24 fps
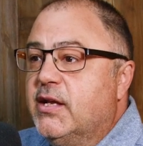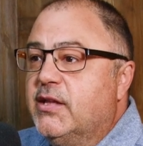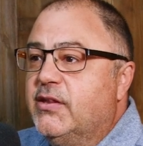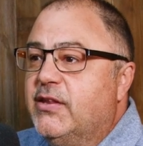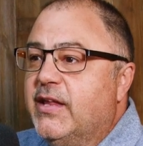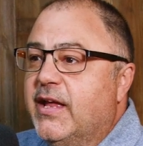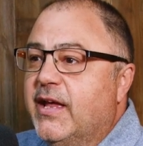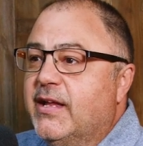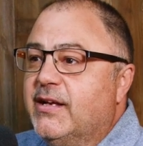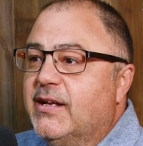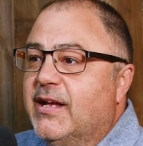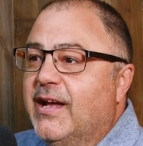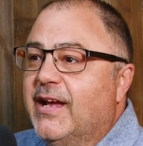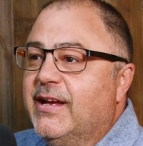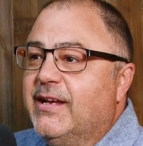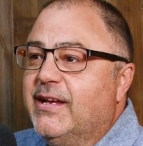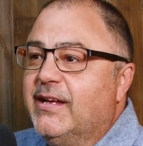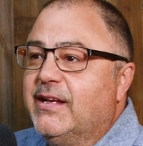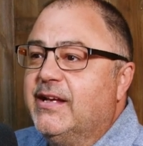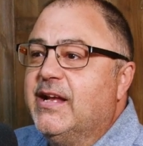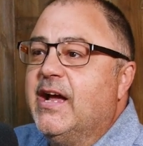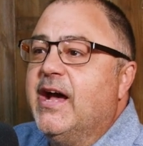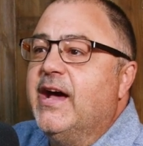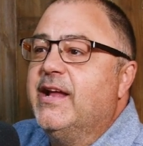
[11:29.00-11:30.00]
that I
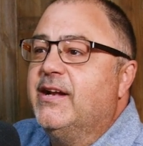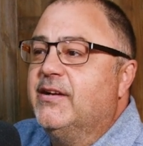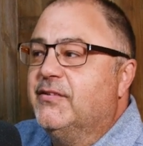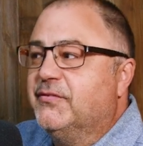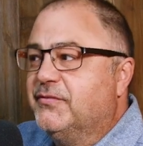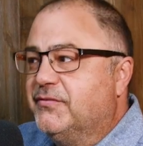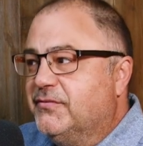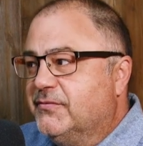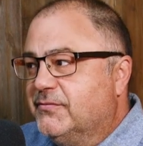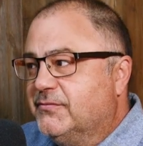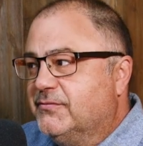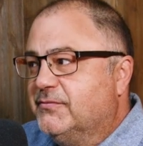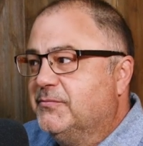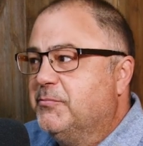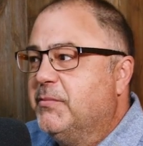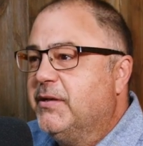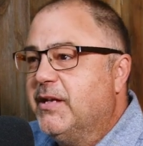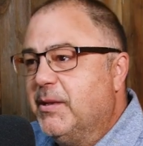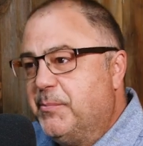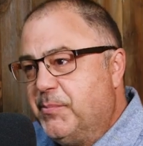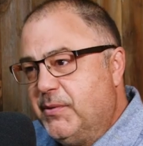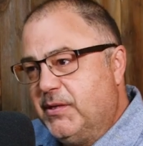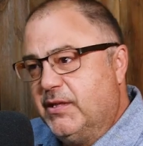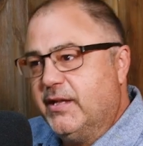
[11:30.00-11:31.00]
can kind of
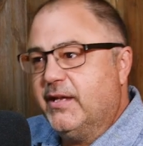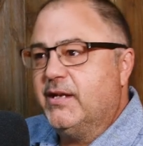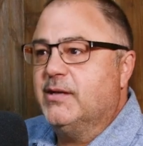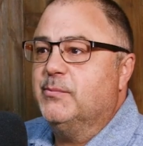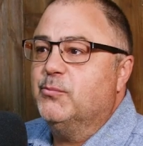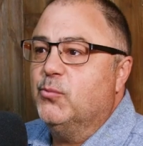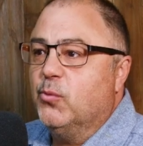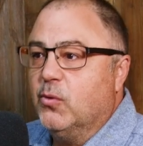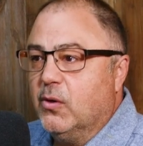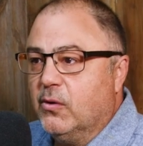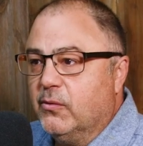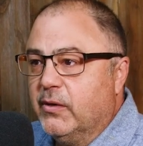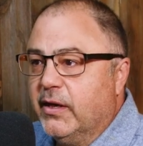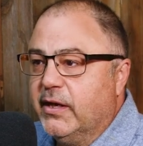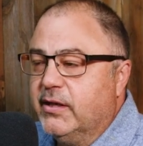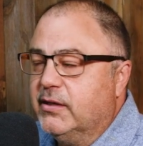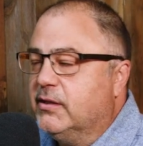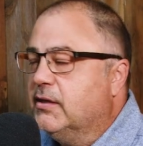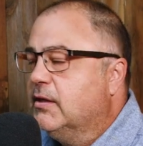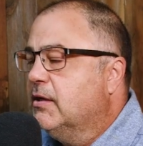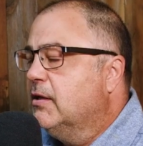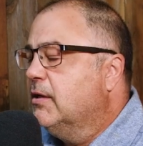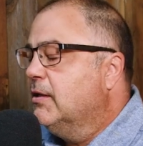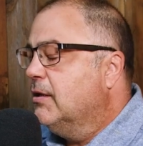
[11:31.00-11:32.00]
manipulate it more, right?
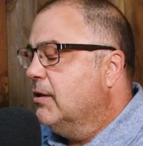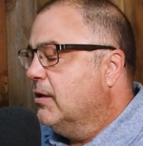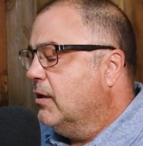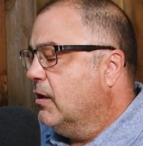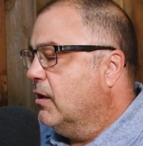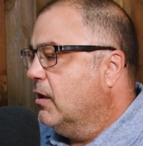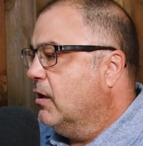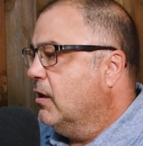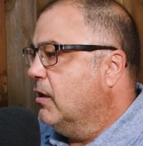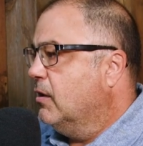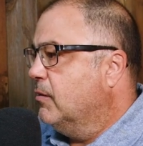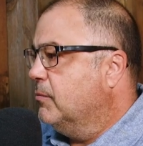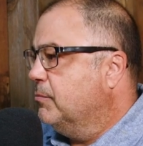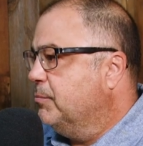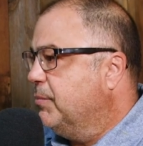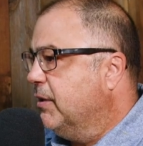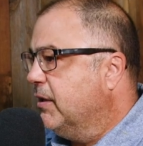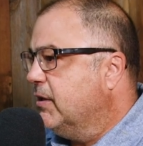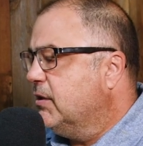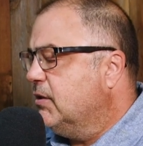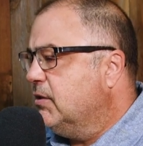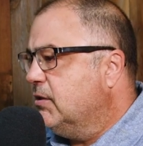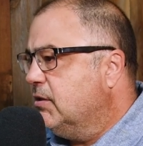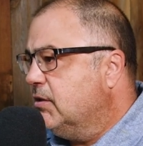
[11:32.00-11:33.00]
Um,
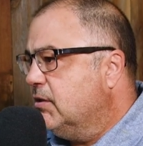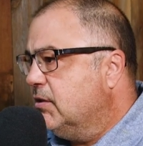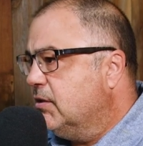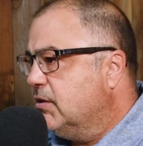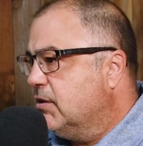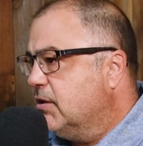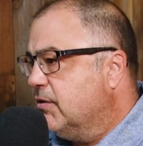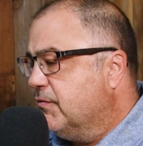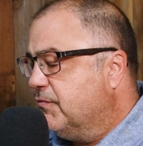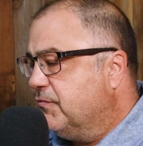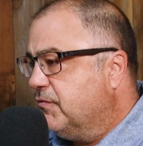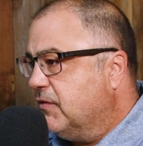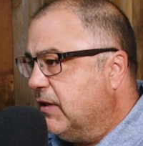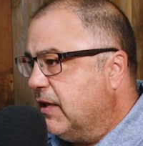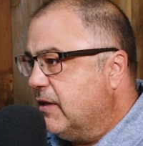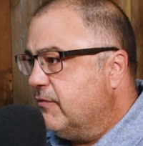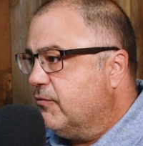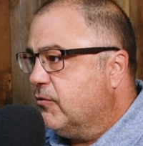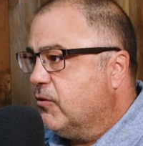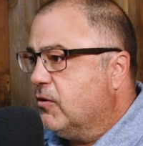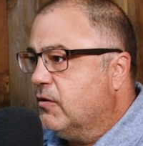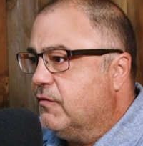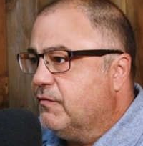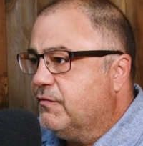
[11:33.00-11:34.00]
but the
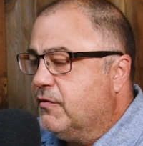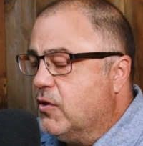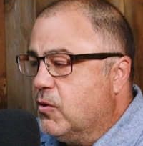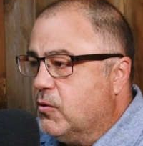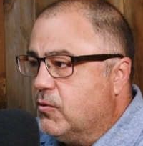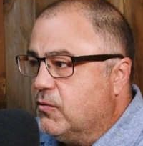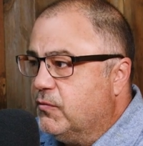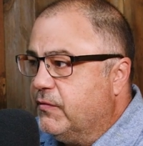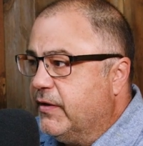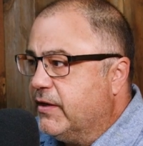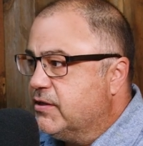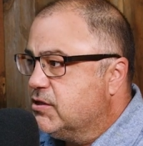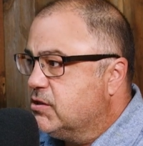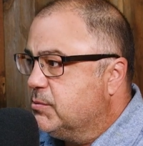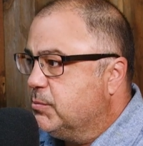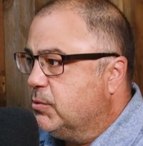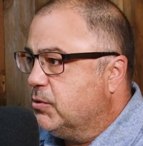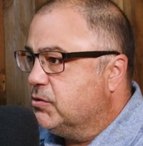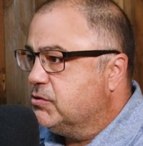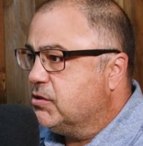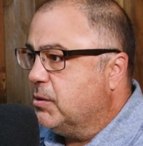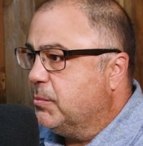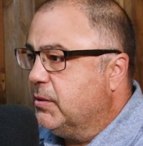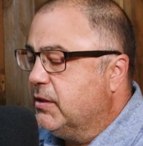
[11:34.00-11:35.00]
flavor of local
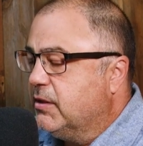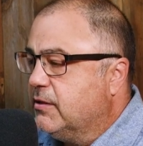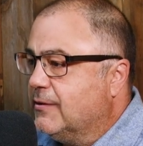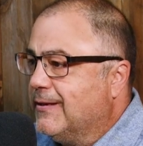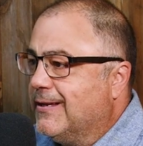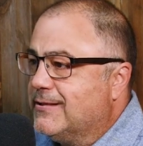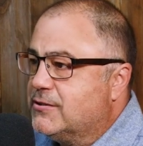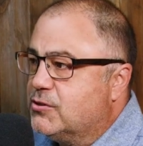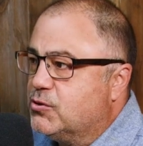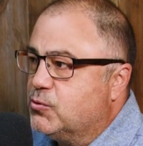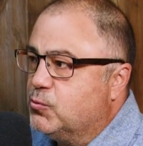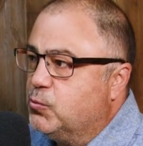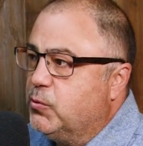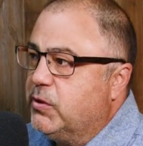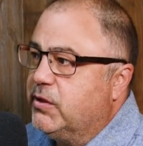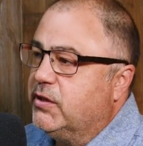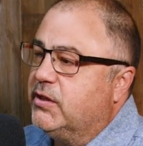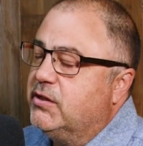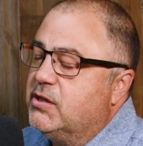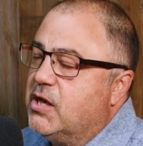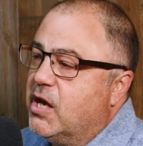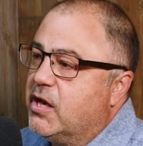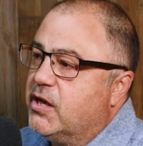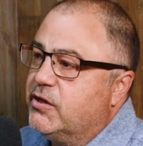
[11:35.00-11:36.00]
vegetables, I mean, it's
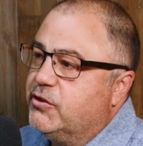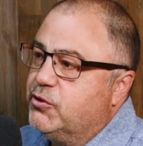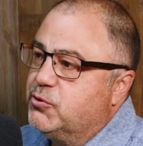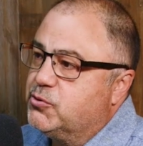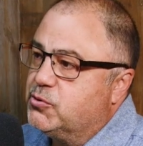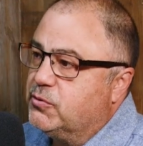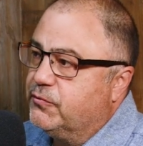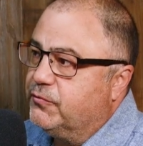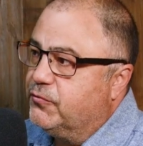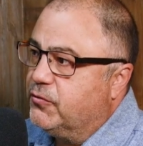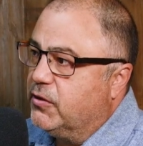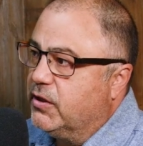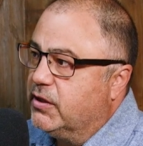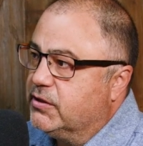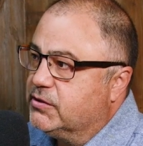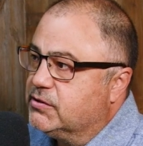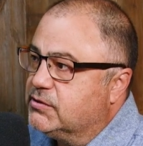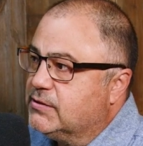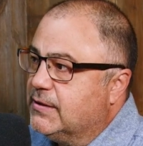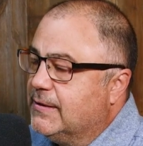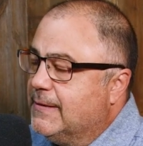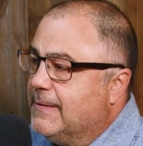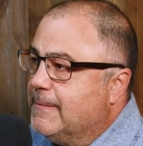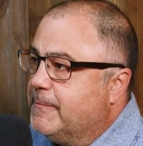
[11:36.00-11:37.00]
really not unusual for
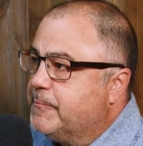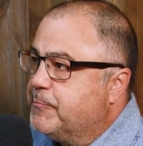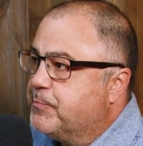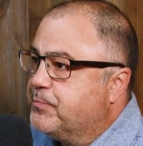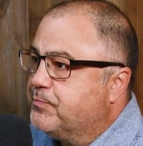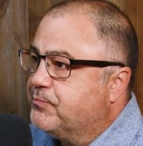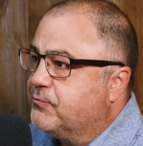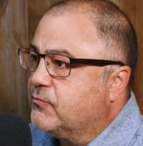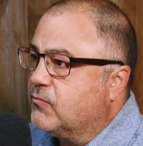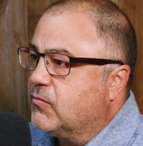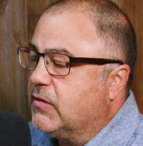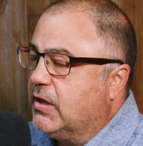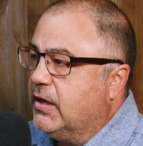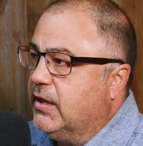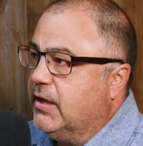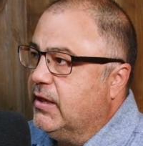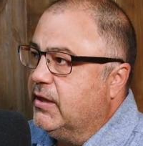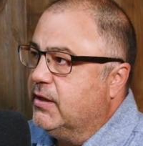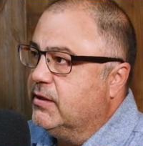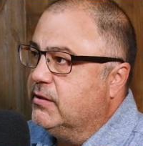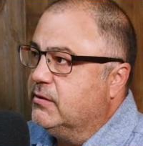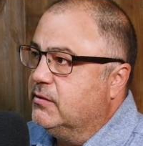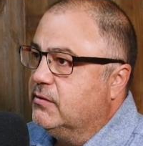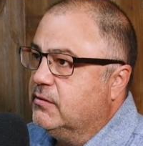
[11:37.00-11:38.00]
us
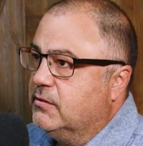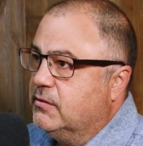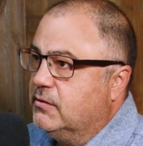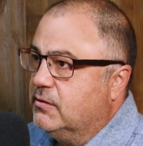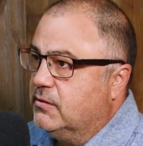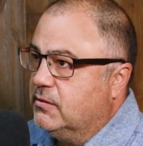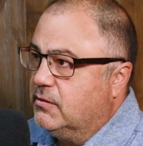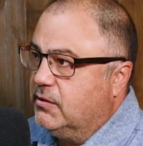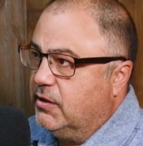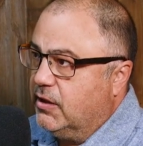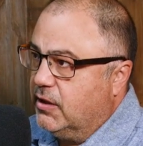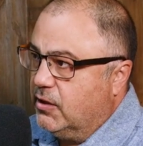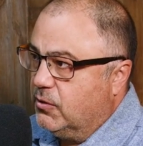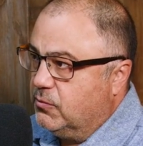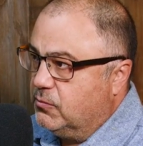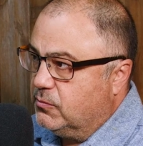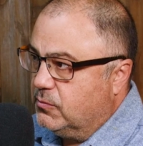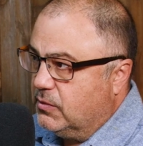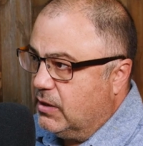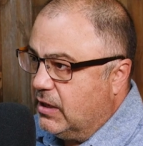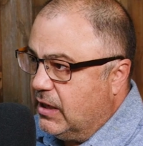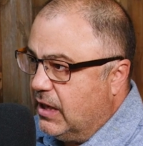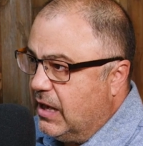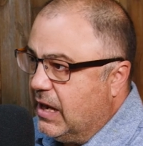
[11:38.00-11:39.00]
in, you know,
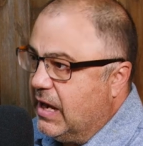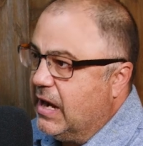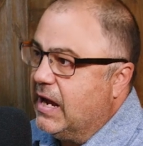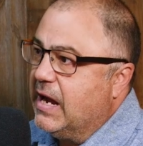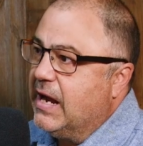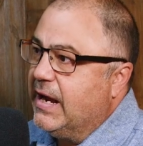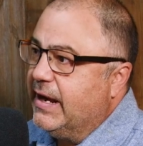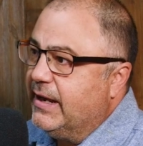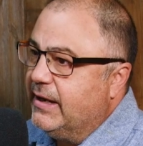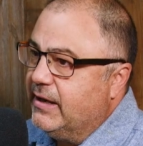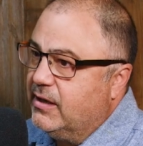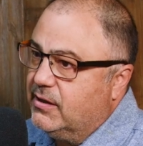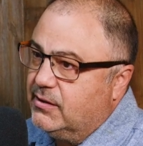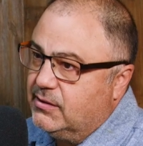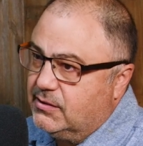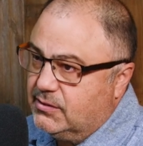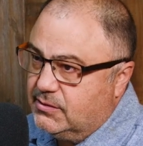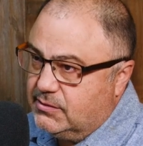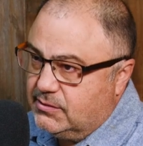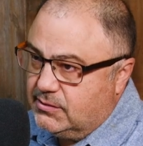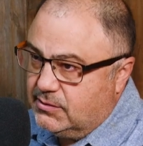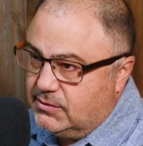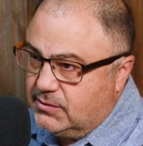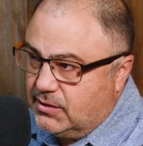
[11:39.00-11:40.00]
high
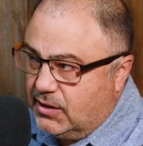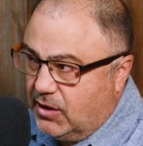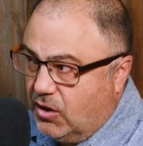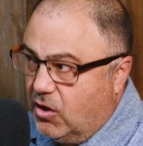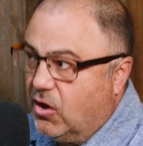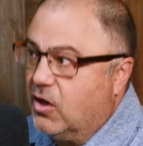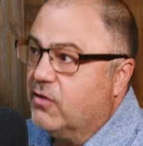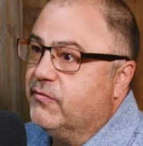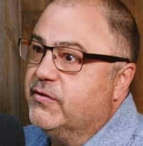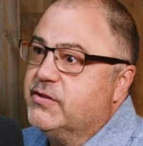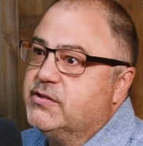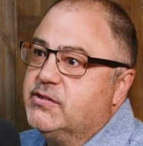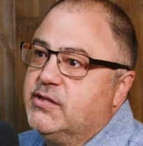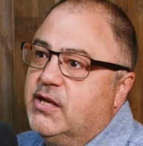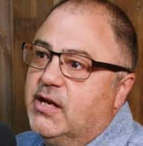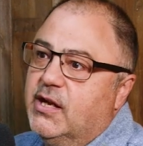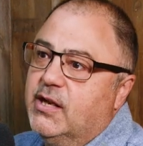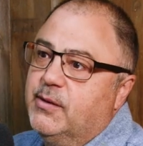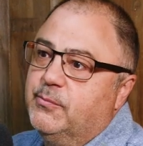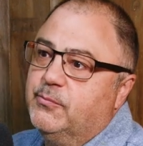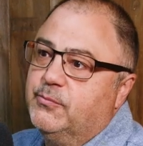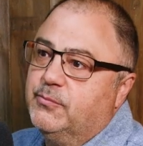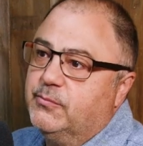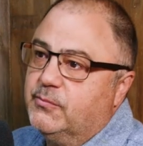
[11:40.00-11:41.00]
harvest
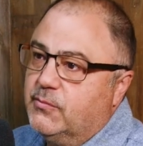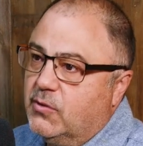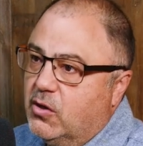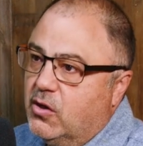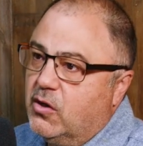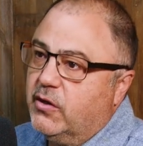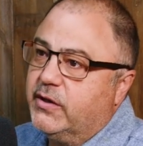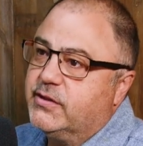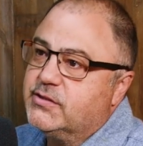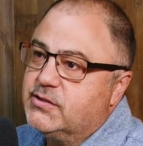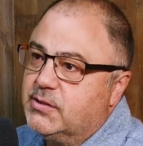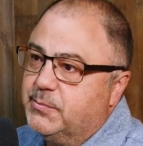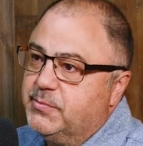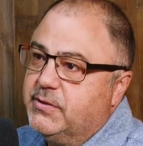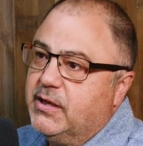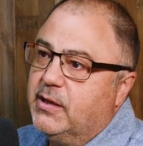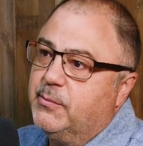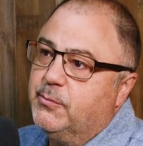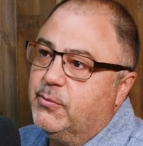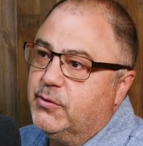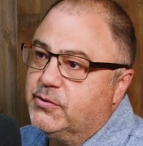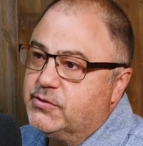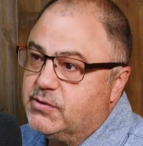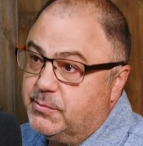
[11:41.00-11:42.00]
time, August,
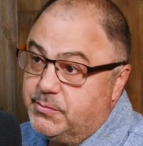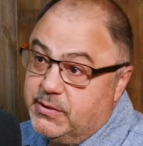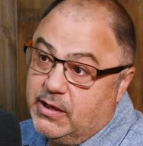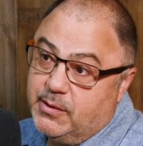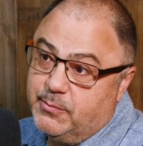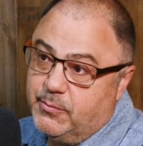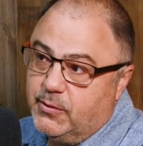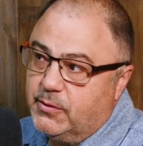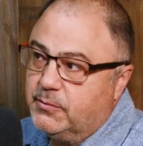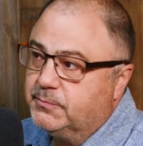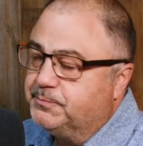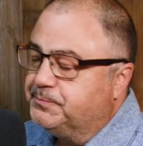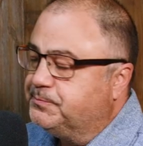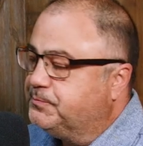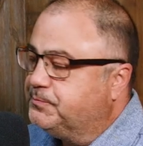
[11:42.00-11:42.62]
September, September,